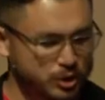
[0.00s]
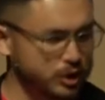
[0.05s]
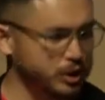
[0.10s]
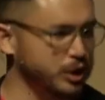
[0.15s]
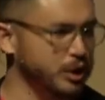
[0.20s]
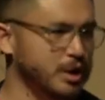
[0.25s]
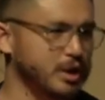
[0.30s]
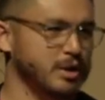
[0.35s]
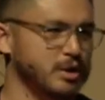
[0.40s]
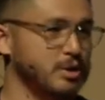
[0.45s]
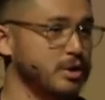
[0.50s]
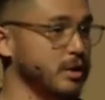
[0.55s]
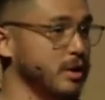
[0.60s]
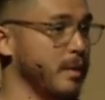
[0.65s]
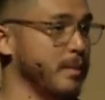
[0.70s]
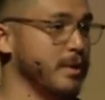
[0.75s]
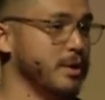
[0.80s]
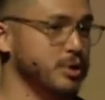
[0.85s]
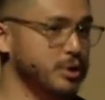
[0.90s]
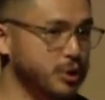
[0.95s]

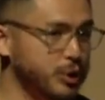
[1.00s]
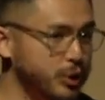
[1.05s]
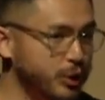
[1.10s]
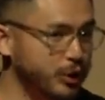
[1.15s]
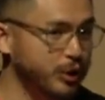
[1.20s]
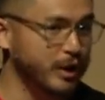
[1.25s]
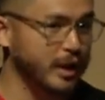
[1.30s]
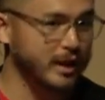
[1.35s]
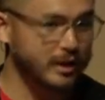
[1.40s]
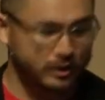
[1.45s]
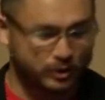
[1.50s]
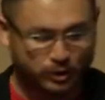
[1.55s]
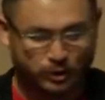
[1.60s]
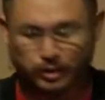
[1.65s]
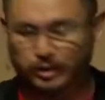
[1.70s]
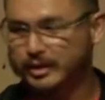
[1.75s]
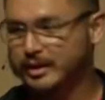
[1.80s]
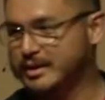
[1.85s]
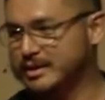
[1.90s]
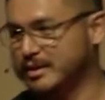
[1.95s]
Google it.
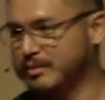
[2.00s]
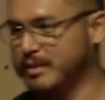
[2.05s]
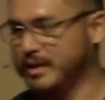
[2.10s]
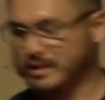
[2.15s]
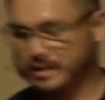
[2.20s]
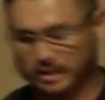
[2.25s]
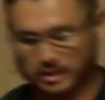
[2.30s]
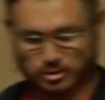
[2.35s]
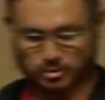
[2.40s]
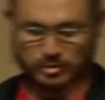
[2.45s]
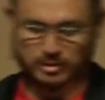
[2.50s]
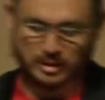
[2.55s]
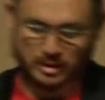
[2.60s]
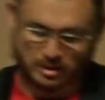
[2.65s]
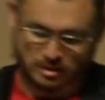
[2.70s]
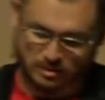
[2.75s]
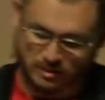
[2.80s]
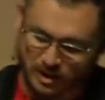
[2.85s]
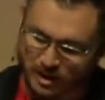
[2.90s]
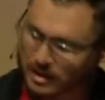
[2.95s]
Google is the best history
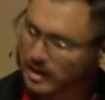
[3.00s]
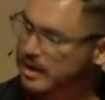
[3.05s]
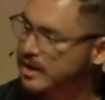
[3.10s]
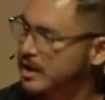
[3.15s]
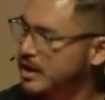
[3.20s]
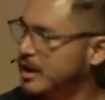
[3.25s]
teacher, right?